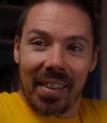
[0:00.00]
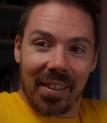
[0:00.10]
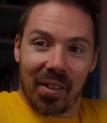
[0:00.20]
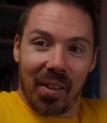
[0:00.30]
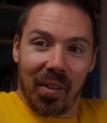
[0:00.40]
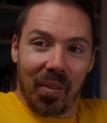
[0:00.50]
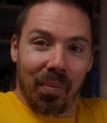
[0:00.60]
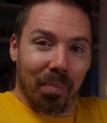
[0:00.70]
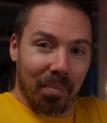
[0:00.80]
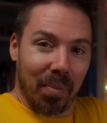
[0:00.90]
There's no
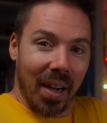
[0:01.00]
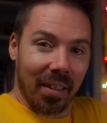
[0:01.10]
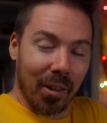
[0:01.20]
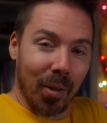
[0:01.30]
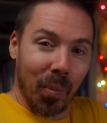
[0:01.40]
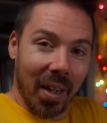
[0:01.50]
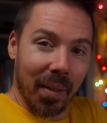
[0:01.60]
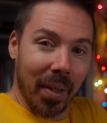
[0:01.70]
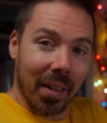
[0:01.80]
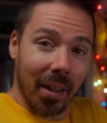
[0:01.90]
practical way,
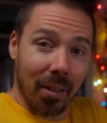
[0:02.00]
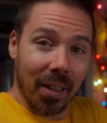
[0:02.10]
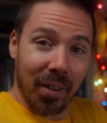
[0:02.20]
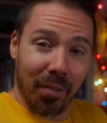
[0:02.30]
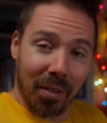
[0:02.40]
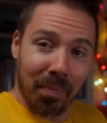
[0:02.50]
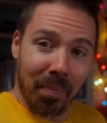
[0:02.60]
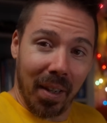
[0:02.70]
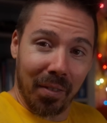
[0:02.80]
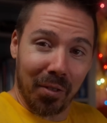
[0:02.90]
but I'll leave
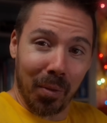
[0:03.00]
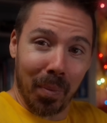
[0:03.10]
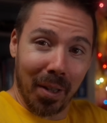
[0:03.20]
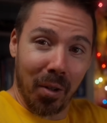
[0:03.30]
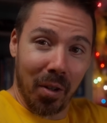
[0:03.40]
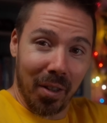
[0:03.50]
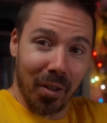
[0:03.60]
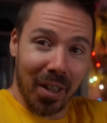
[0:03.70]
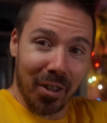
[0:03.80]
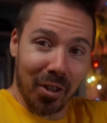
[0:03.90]
after Bitcoin
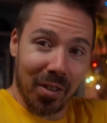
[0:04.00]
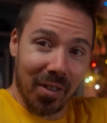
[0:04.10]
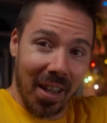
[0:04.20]
donations